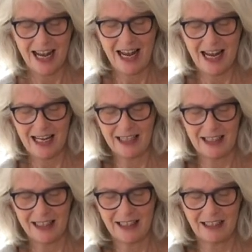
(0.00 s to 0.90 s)

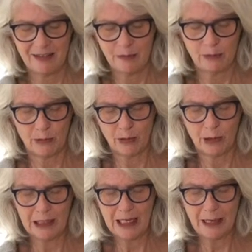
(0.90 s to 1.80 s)
And roll
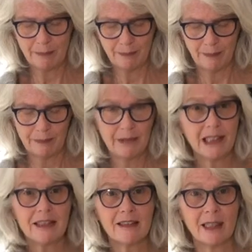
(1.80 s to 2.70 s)
it up.
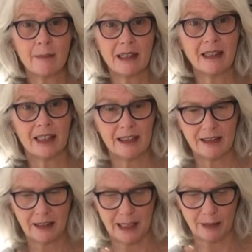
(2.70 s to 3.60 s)
This is something the kids
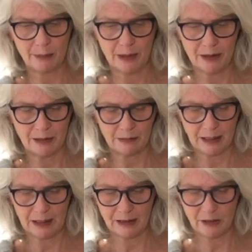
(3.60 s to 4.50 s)
can help you do.
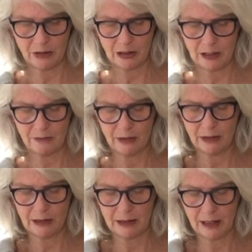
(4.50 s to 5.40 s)
Kids usually love doing
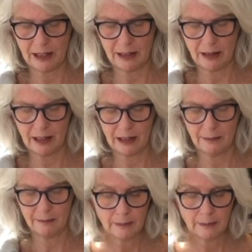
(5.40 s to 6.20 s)
this kind of thing.